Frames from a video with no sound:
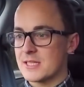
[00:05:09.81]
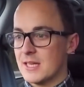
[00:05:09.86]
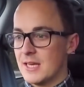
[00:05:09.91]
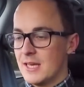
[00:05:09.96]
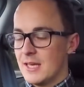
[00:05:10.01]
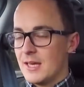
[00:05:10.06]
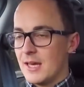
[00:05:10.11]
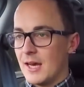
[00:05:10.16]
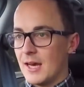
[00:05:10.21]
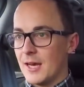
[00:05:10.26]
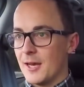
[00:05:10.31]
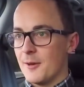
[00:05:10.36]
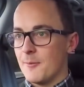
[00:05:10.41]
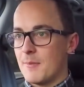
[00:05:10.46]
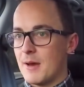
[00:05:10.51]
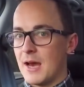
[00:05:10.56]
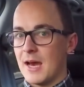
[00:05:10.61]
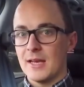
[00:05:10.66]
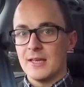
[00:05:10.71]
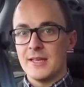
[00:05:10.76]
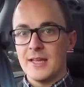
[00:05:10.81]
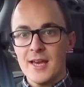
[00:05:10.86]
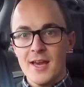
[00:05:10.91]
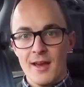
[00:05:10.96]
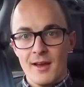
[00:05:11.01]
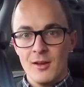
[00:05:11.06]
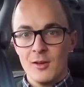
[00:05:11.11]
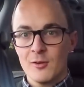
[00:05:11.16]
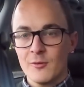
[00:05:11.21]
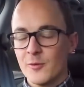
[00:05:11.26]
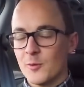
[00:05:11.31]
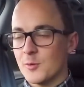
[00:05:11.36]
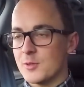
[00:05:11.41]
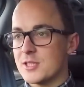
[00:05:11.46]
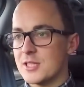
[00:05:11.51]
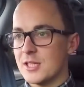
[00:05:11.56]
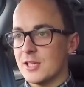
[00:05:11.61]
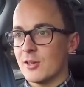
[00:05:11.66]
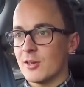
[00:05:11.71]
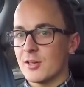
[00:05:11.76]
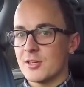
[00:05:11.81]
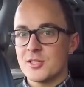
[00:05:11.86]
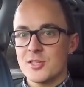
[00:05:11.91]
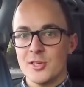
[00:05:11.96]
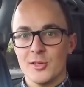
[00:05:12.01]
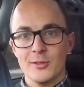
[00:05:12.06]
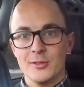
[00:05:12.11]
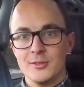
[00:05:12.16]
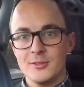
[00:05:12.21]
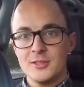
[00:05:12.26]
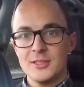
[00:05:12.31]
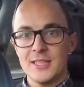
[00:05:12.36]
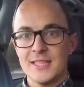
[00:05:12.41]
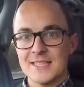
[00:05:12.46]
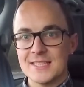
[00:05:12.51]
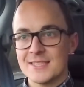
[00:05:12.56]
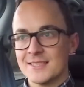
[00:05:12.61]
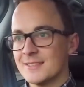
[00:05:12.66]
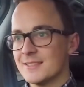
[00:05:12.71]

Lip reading: and yeah, I look forward to seeing you guys soon. Cheers.